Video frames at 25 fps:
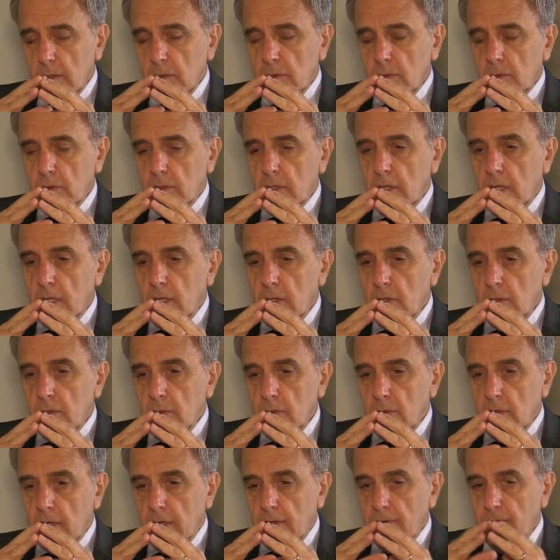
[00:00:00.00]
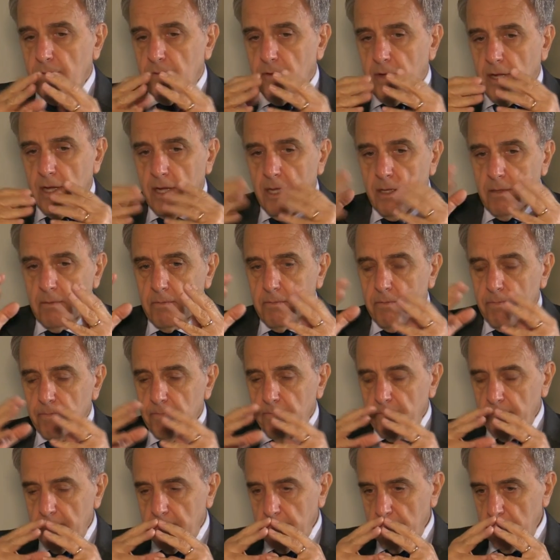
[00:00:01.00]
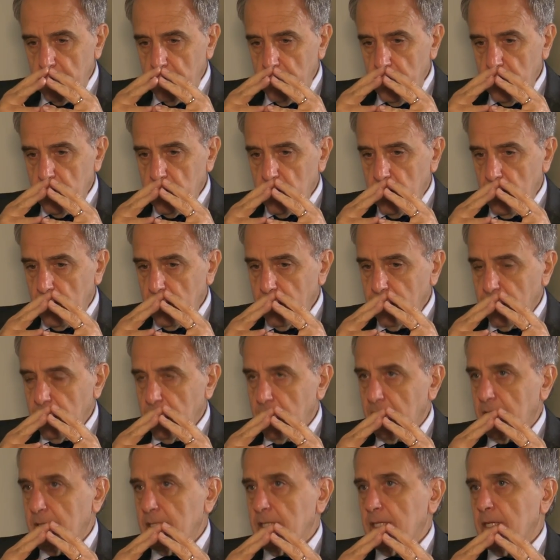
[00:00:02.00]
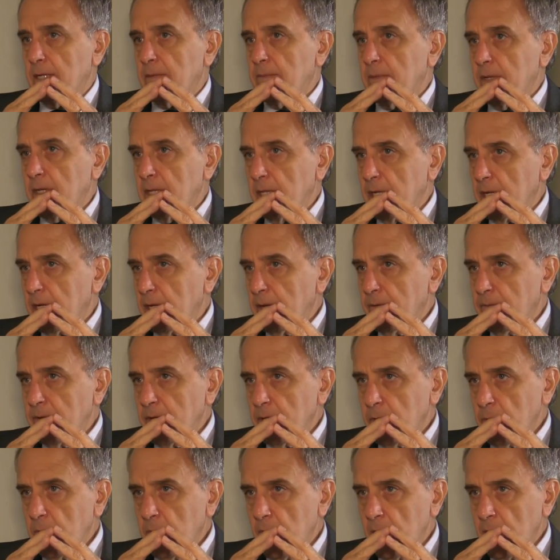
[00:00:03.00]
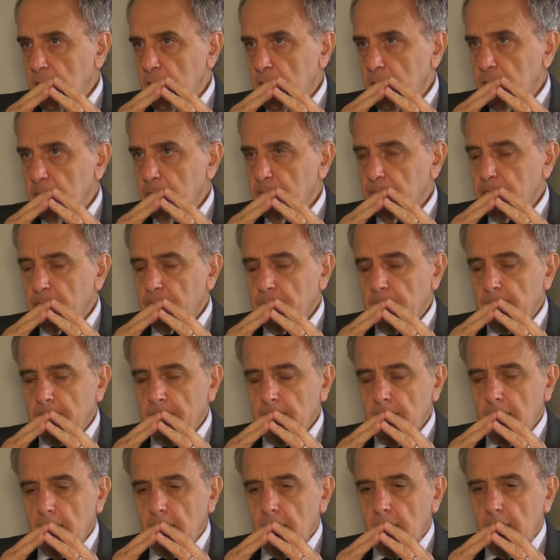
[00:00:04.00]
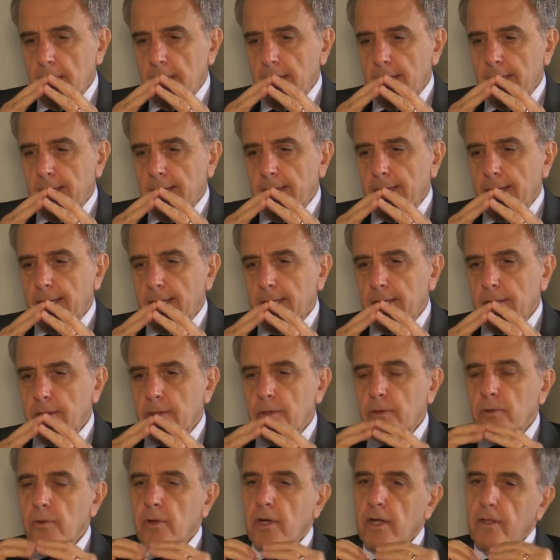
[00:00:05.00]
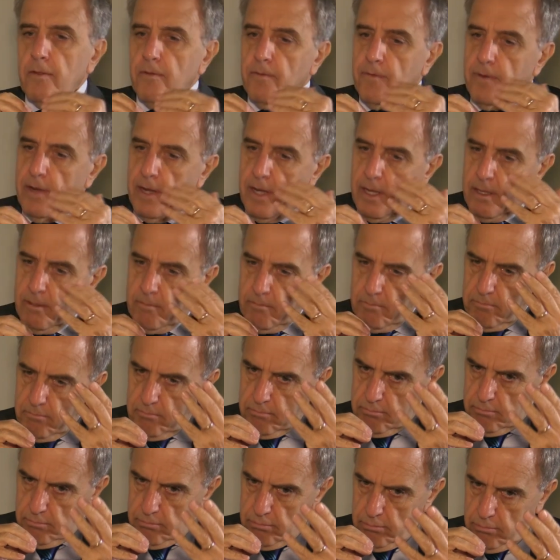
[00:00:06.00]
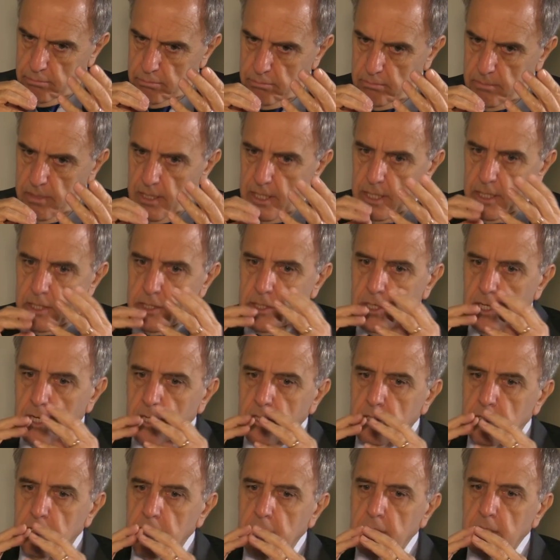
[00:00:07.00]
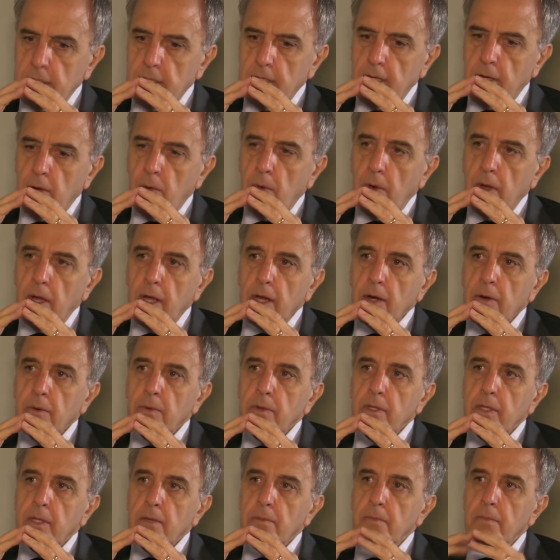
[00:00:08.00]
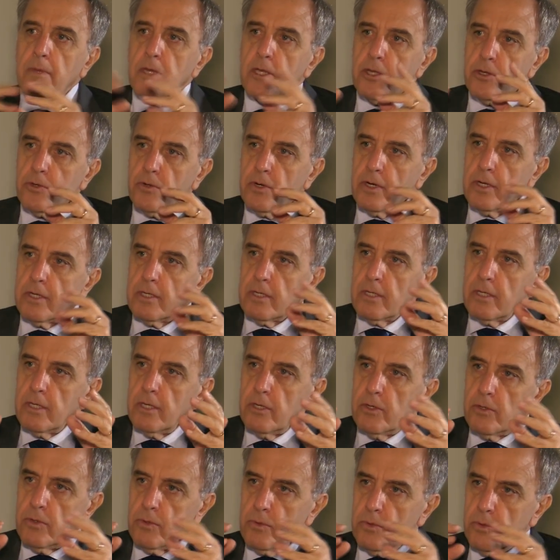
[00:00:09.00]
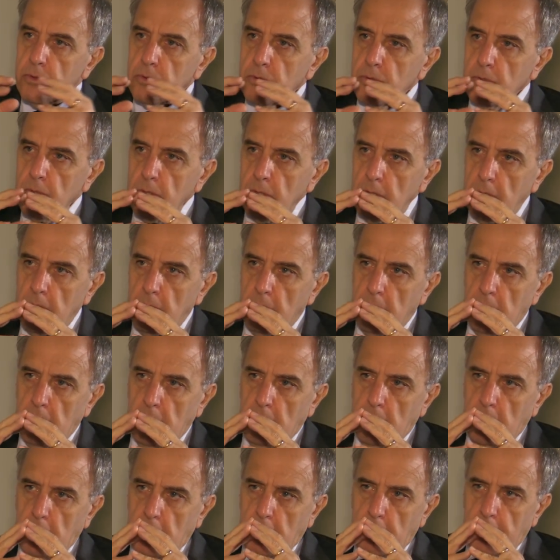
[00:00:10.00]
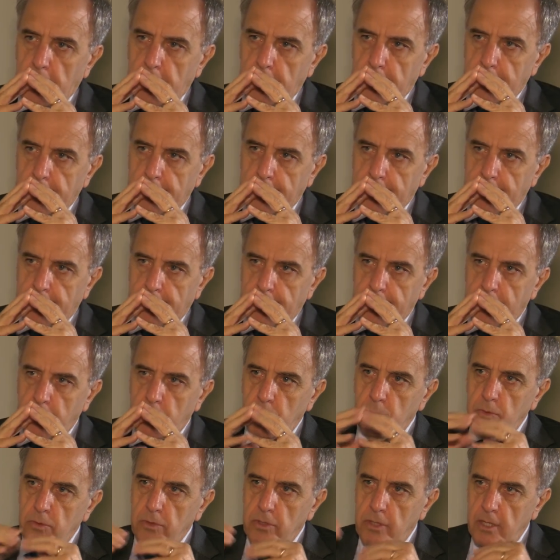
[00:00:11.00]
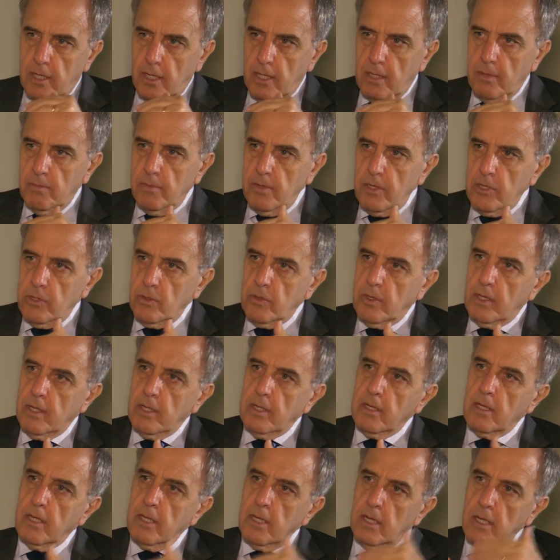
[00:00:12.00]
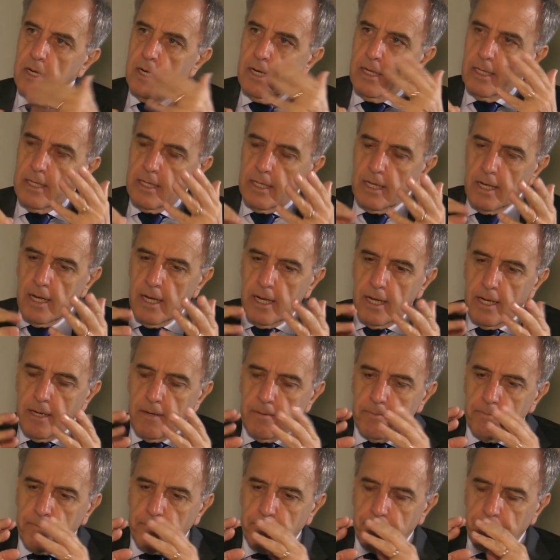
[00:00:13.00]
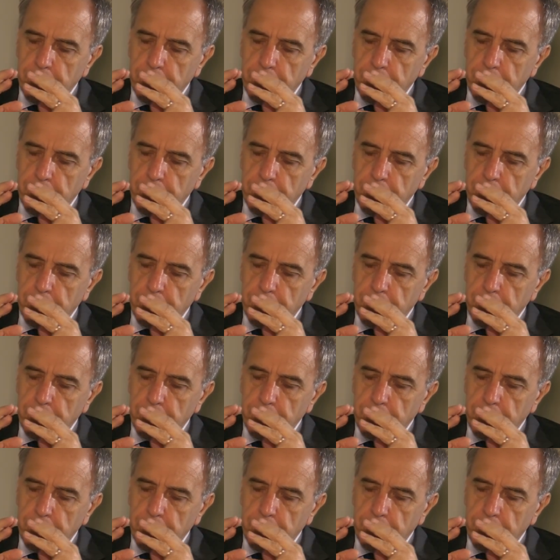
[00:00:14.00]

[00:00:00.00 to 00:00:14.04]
Today you can find missionaries from Latin America everywhere. You can find many churches aware with the missionary issues, trying to send missionaries here and there.